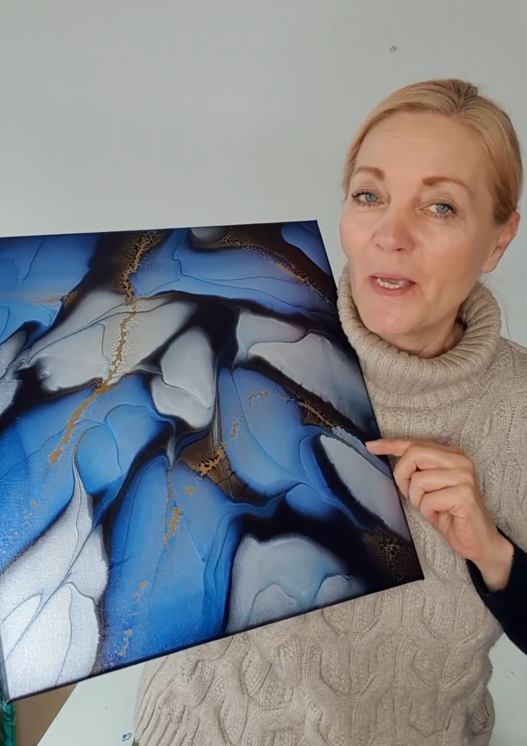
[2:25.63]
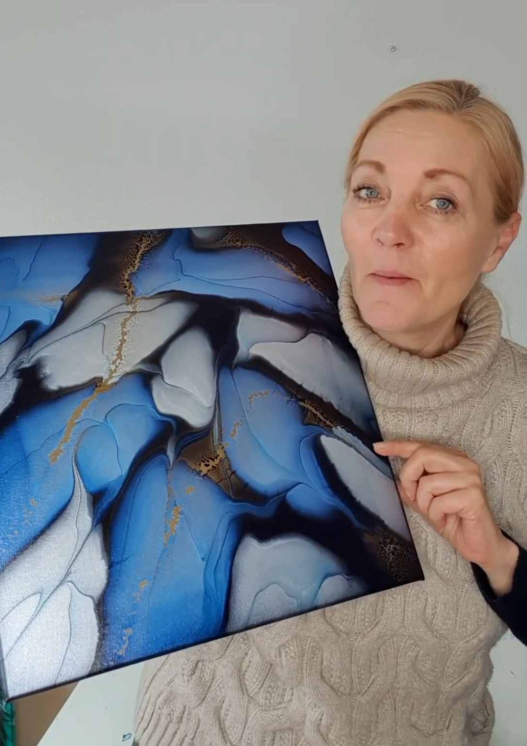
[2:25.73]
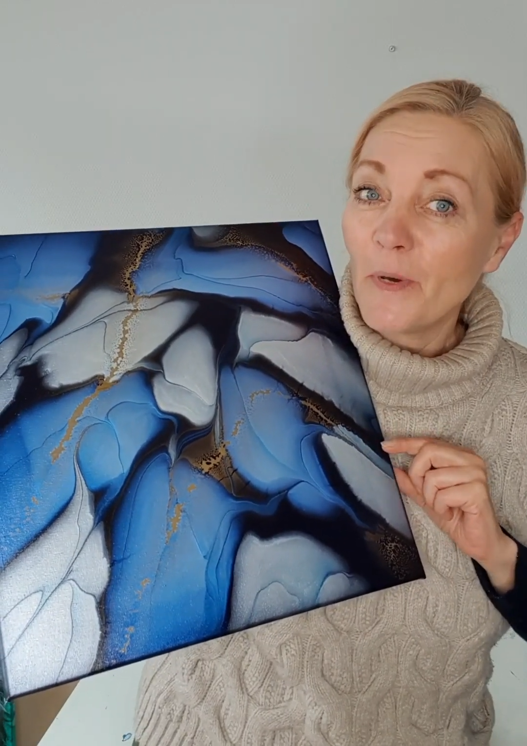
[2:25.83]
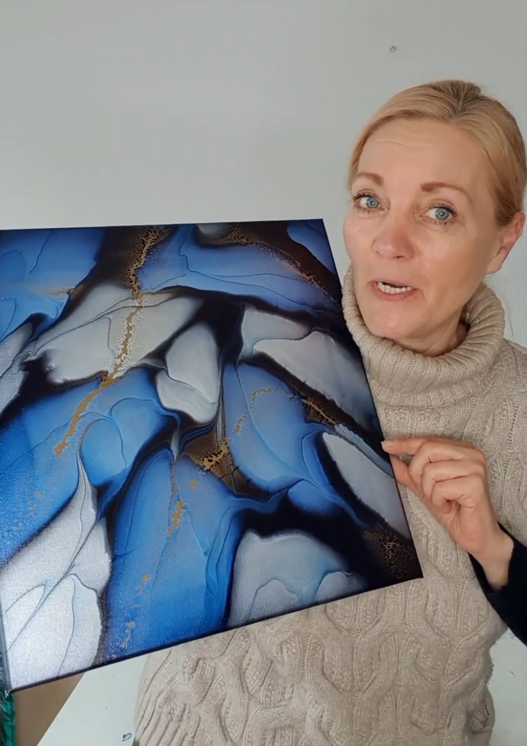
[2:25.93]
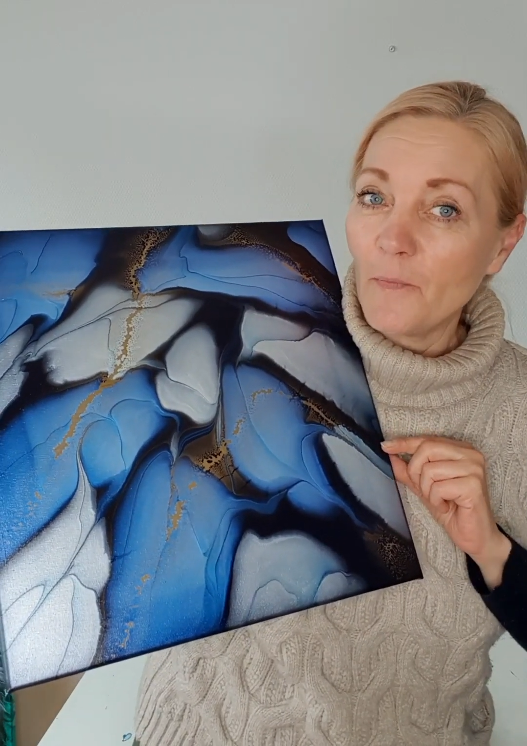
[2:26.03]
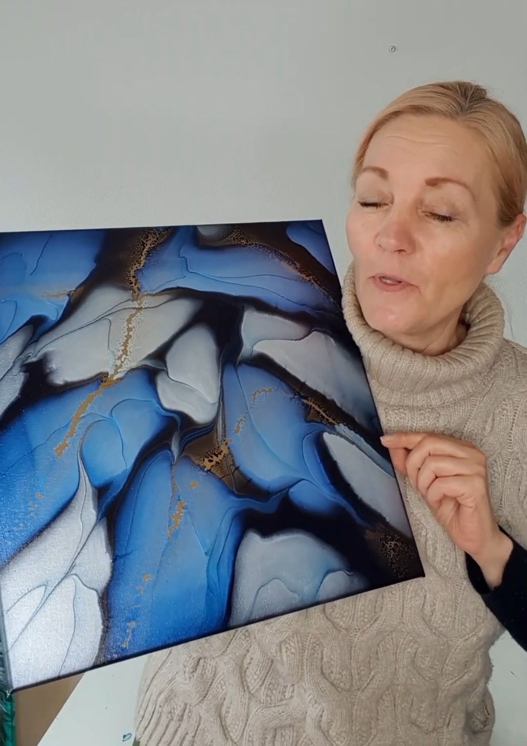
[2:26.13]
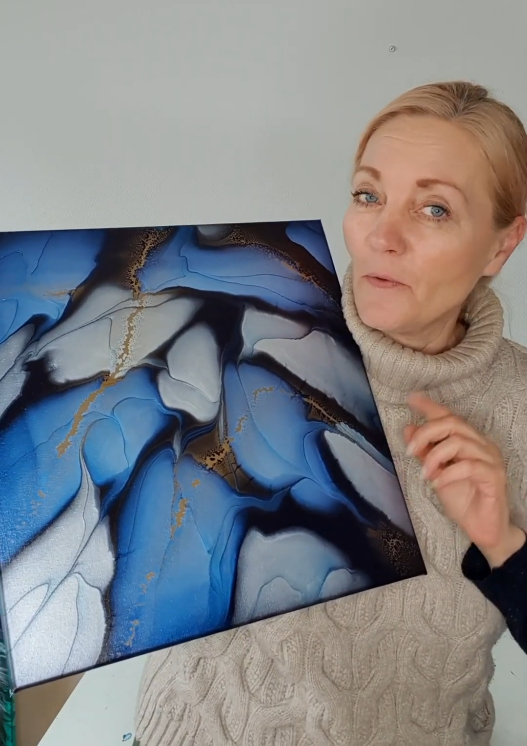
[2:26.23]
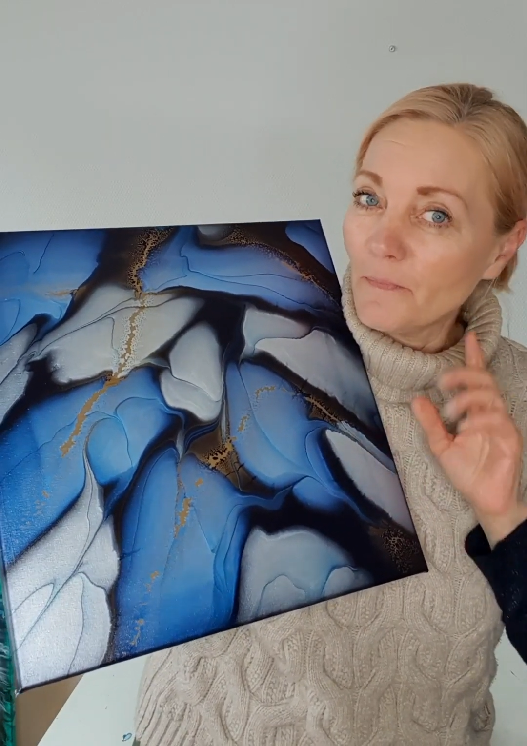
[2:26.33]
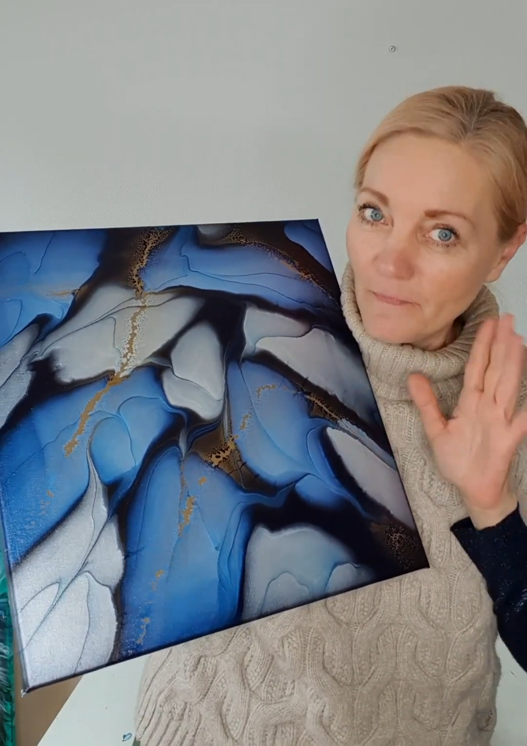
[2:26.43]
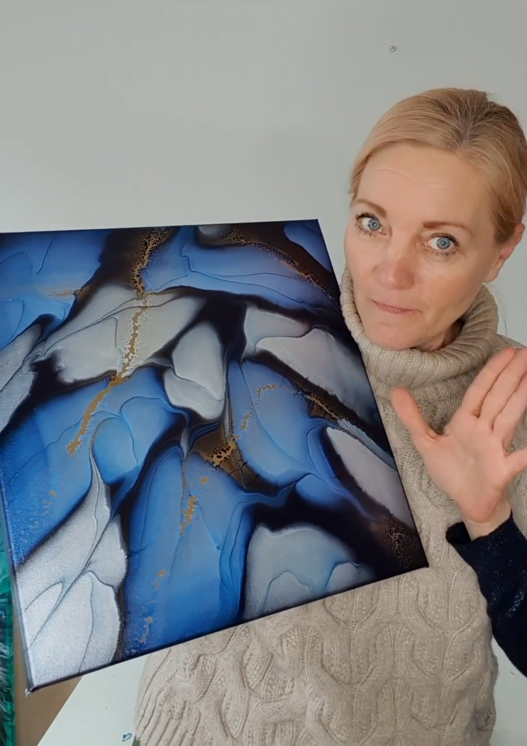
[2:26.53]
but I
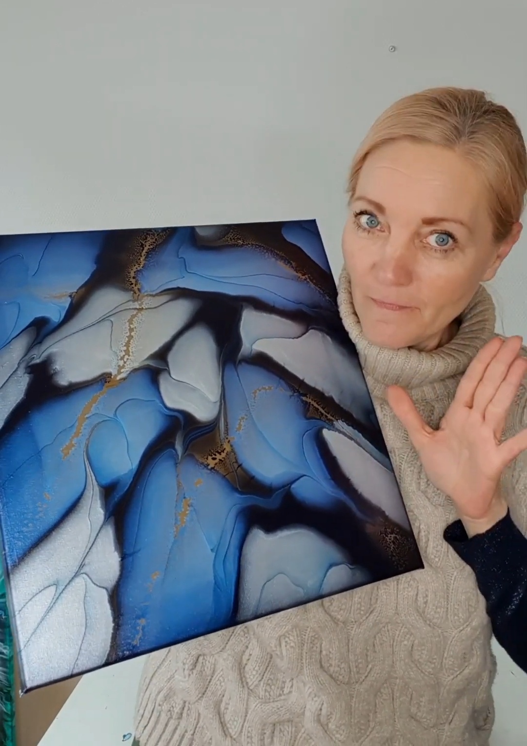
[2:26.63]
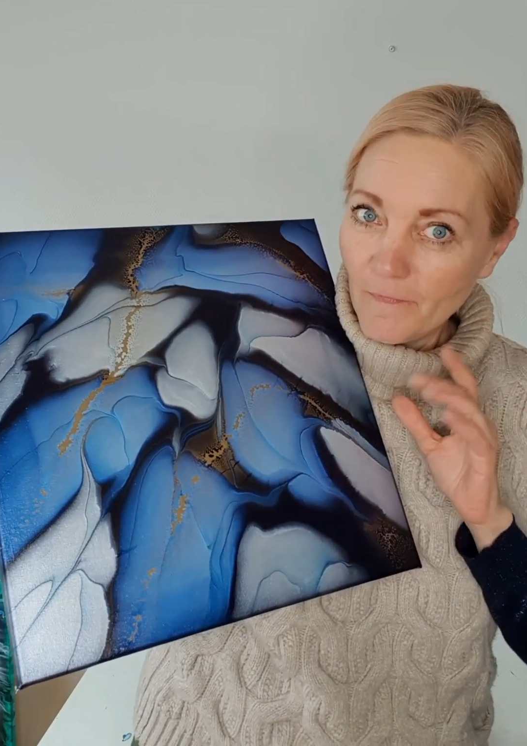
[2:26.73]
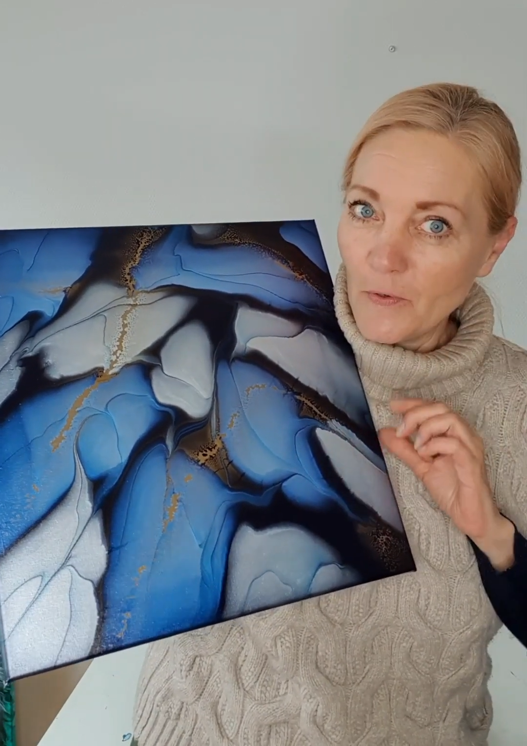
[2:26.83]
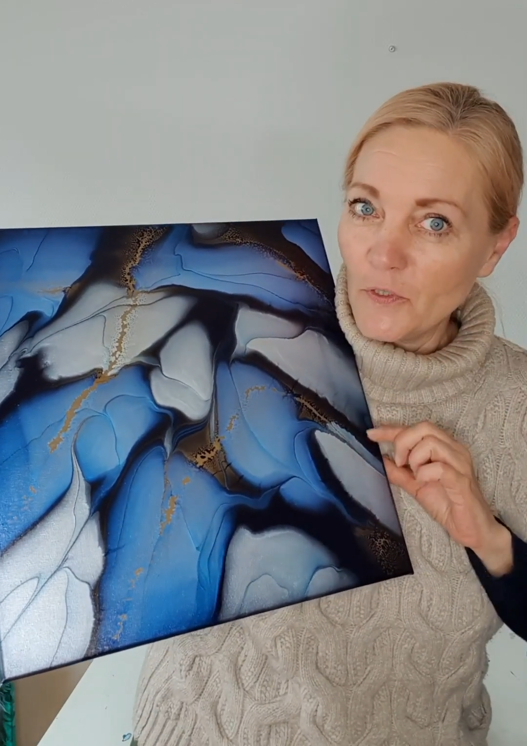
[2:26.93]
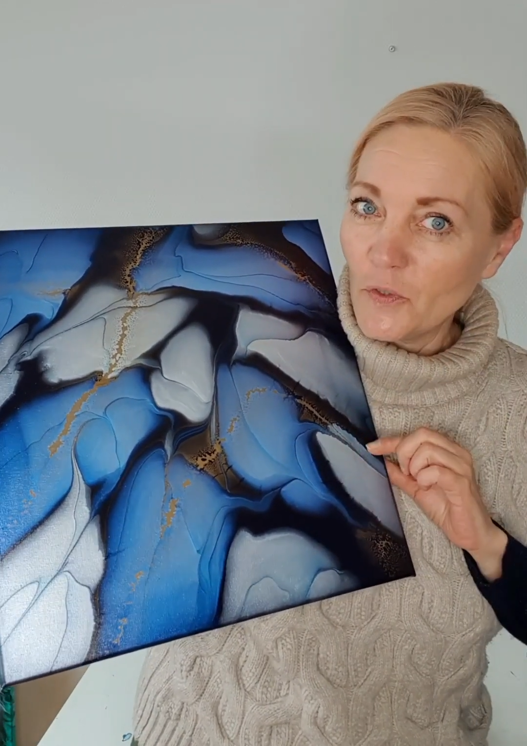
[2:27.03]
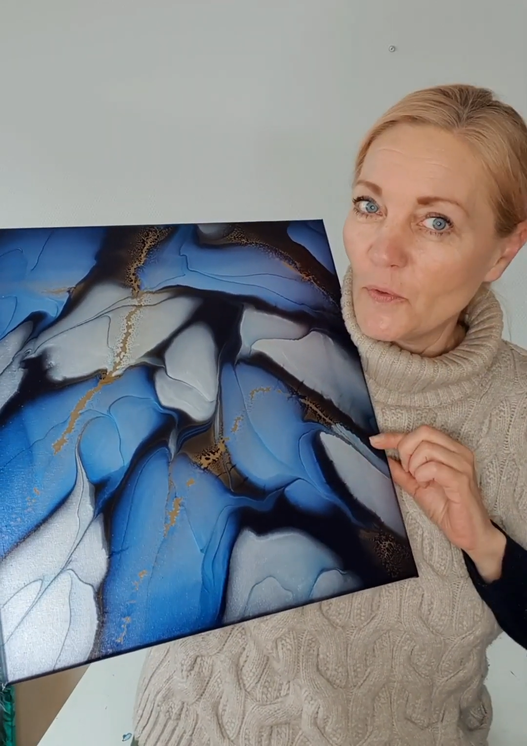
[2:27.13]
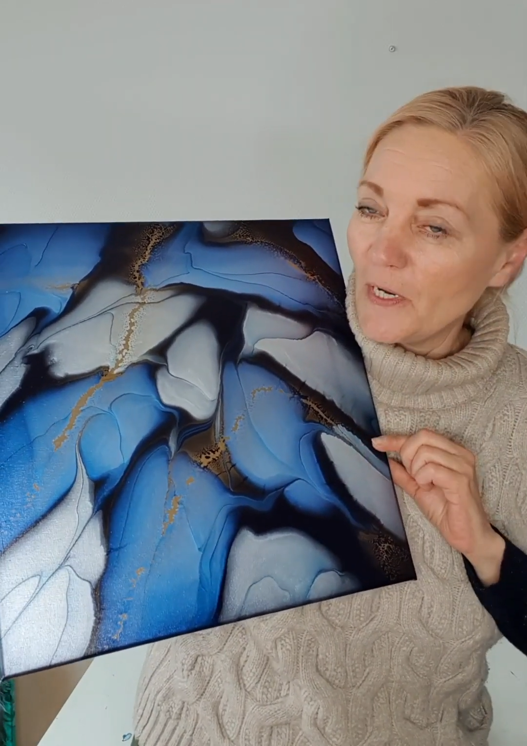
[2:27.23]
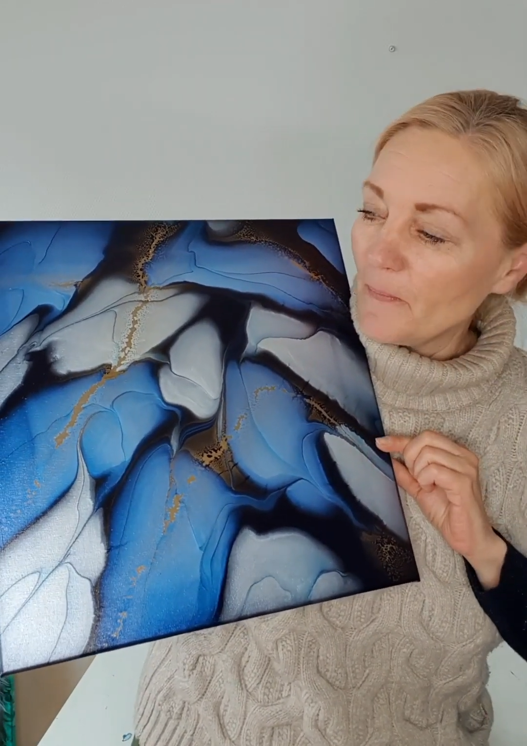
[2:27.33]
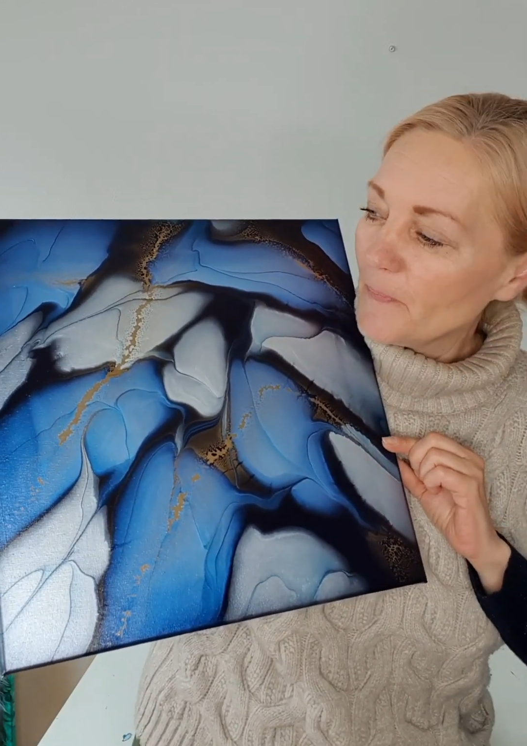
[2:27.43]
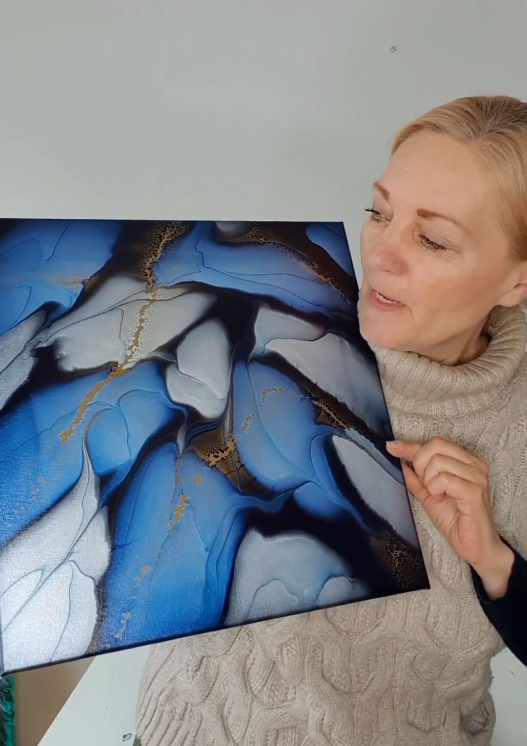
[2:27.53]
will very shortly.